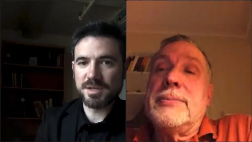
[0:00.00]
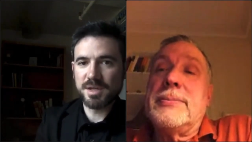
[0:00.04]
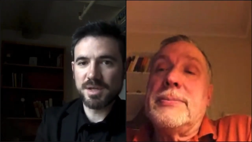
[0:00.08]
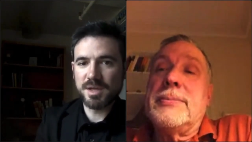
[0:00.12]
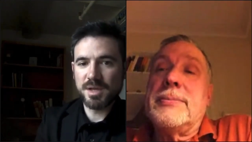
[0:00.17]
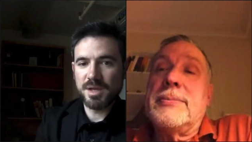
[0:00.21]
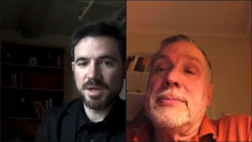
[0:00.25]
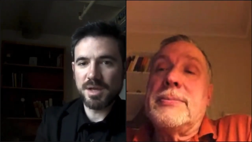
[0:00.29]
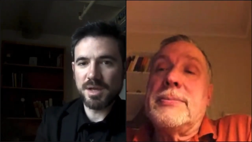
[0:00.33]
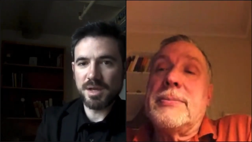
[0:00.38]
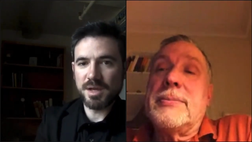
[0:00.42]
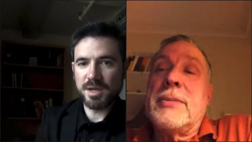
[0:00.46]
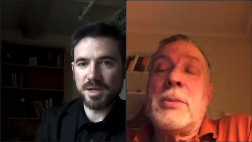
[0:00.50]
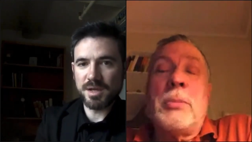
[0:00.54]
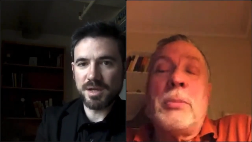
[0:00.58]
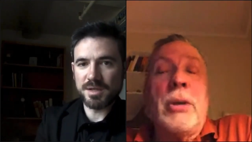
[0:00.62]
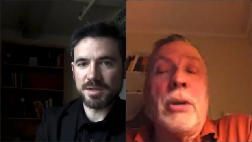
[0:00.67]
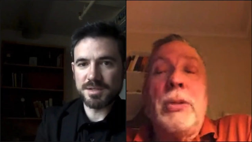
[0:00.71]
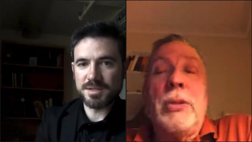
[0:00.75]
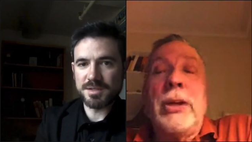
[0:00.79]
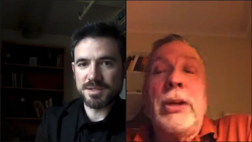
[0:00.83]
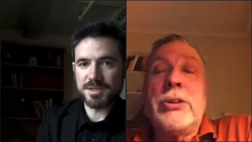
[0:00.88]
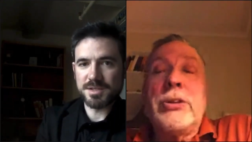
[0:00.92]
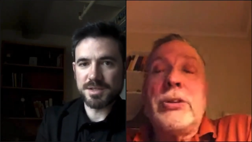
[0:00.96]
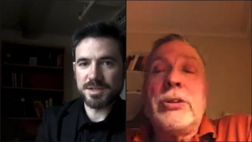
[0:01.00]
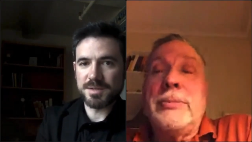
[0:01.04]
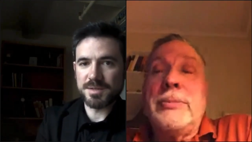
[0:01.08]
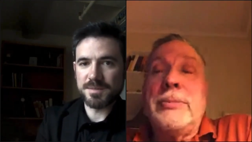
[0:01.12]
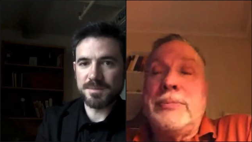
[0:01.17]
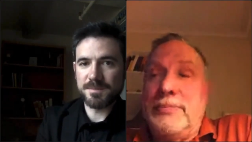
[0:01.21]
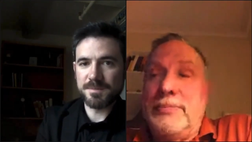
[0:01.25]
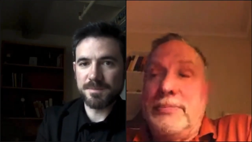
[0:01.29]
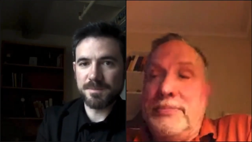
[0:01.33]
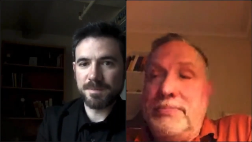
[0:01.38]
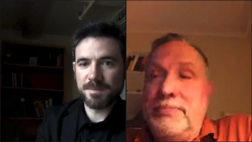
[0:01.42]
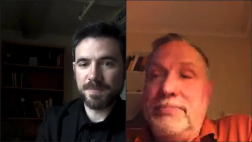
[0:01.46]
Speaker 1: And uh,
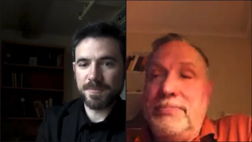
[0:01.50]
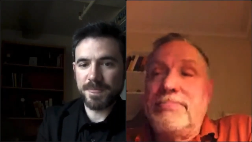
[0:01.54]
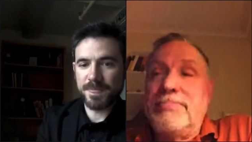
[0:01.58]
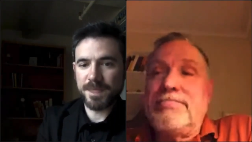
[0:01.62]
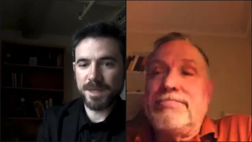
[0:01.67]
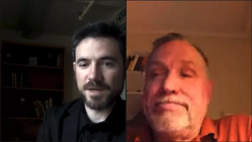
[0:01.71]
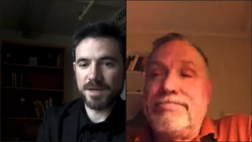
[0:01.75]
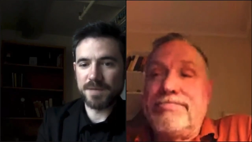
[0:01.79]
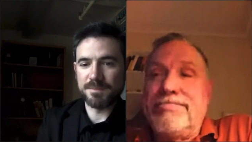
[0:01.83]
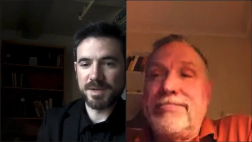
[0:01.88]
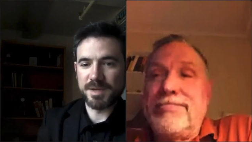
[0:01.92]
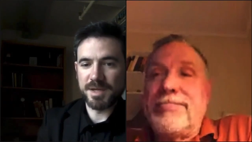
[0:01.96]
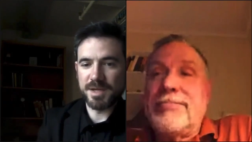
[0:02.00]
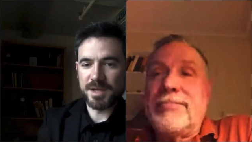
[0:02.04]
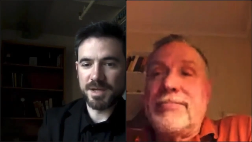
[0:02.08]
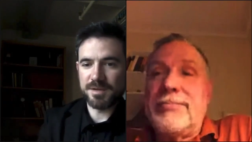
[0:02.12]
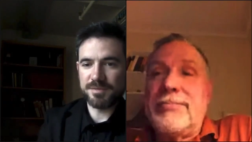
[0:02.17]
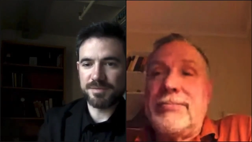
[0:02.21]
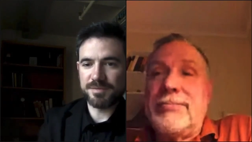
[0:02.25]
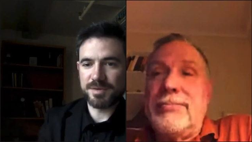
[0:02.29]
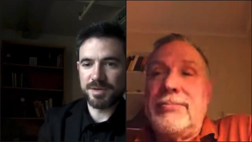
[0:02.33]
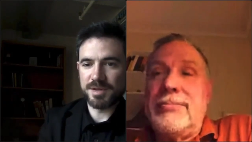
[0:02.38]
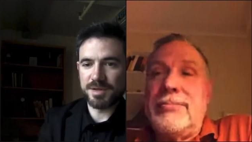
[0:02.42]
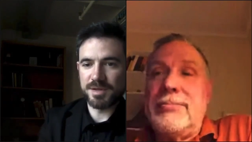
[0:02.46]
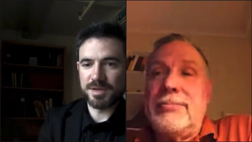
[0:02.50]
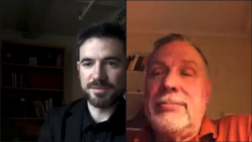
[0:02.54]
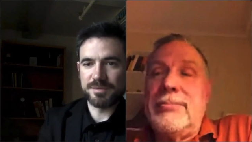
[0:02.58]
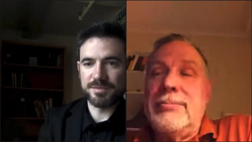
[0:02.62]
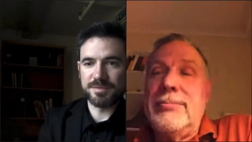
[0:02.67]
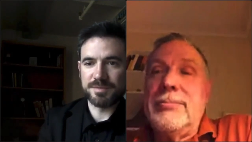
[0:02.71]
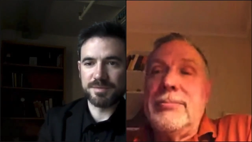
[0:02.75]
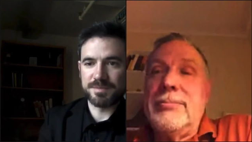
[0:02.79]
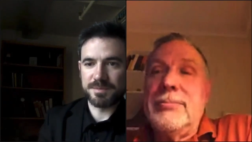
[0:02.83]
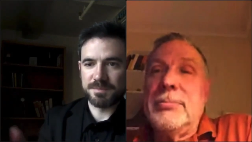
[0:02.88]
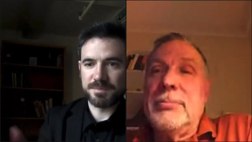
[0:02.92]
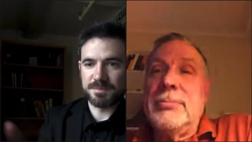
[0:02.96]
on behalf of
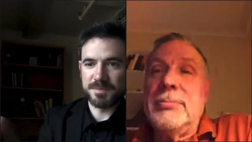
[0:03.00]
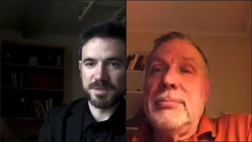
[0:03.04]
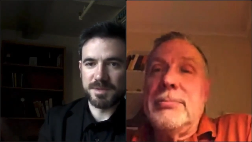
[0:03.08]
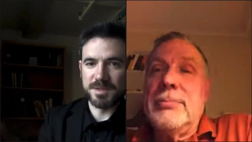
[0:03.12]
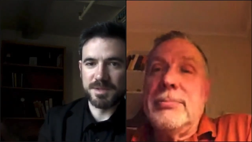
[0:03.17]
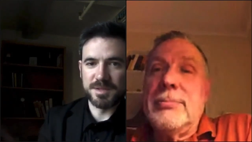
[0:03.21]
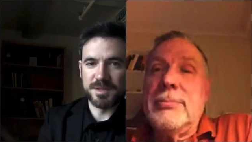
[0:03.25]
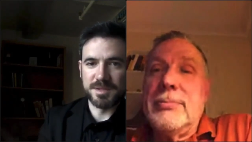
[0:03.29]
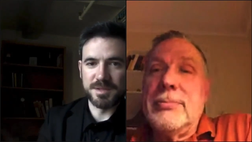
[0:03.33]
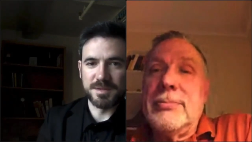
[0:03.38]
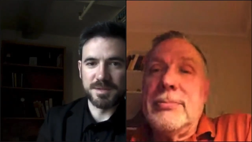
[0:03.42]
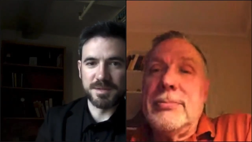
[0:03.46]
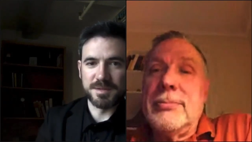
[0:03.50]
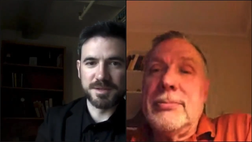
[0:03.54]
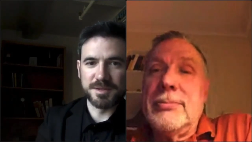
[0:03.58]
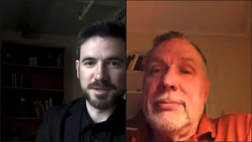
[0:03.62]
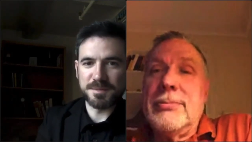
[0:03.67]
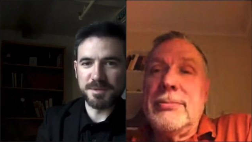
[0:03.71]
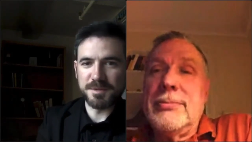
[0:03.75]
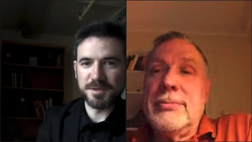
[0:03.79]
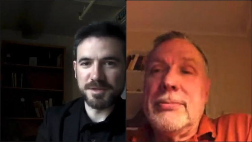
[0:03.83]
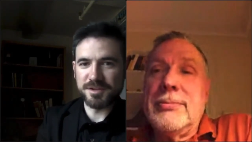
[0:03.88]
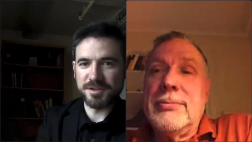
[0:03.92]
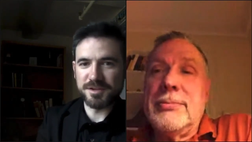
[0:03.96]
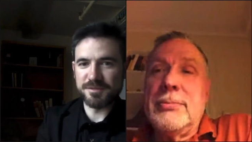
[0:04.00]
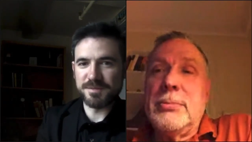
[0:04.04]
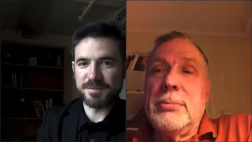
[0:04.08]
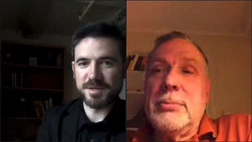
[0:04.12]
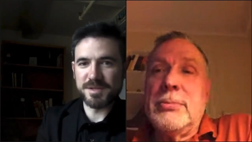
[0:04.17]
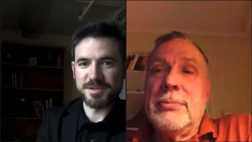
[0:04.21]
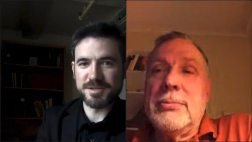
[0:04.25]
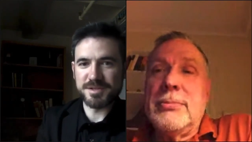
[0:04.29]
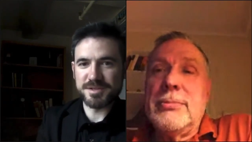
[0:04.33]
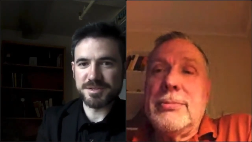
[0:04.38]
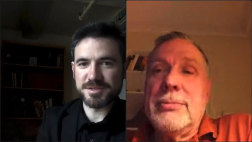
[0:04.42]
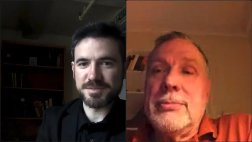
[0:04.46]
the community of Patreon
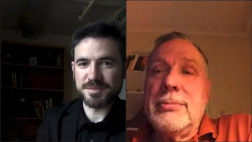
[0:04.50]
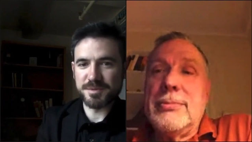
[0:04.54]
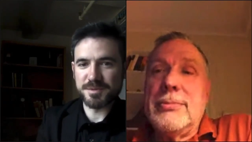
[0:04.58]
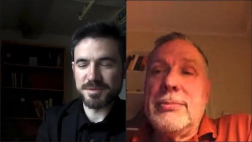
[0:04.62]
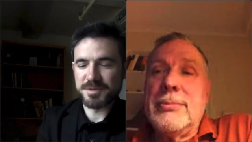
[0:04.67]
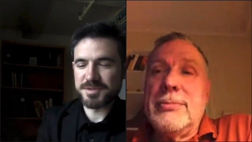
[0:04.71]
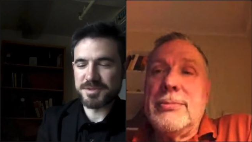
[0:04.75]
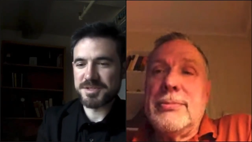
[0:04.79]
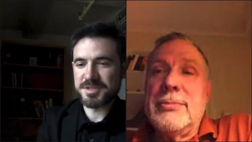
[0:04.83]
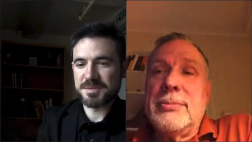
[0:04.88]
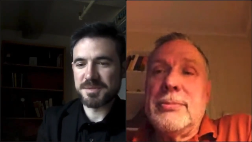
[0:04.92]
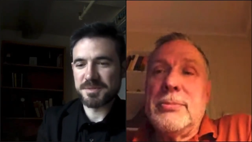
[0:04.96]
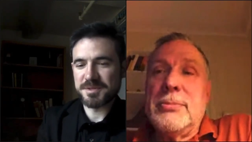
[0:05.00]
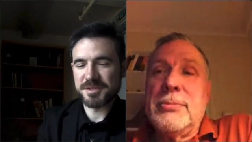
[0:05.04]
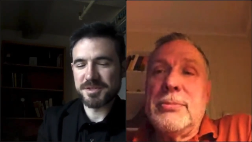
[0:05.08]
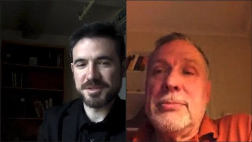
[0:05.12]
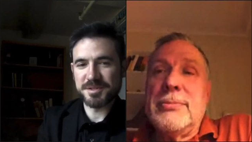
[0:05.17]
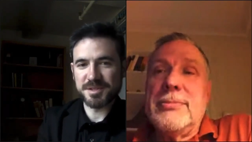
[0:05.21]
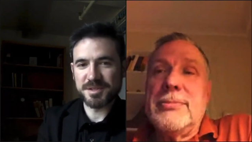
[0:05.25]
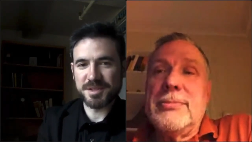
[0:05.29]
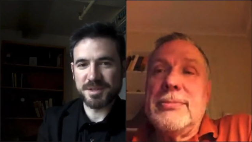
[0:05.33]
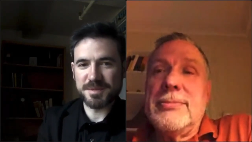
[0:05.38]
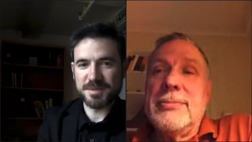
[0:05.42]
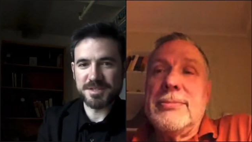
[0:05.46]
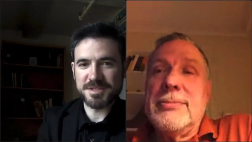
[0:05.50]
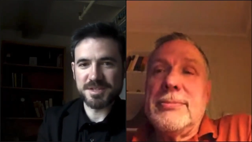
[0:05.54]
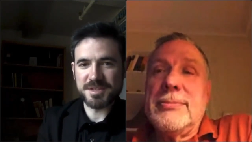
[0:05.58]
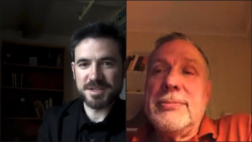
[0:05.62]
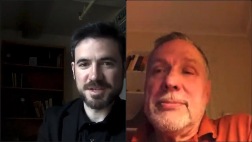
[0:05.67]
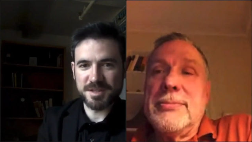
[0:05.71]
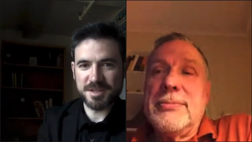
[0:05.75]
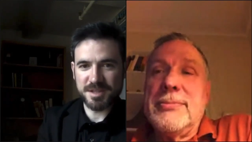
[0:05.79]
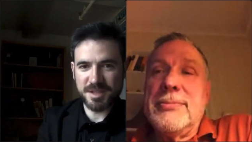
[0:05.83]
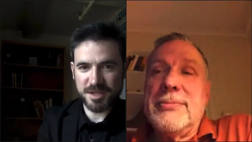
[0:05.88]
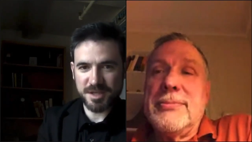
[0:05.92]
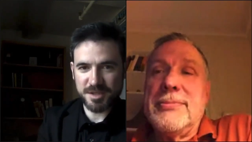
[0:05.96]
transporters assembled here, let me say
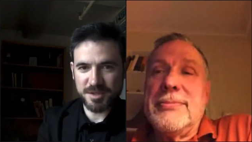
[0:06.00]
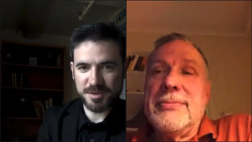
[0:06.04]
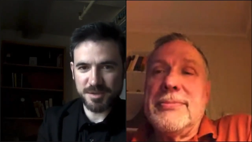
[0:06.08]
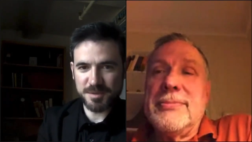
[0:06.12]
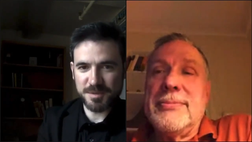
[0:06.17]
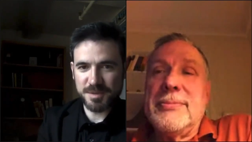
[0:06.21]
thank you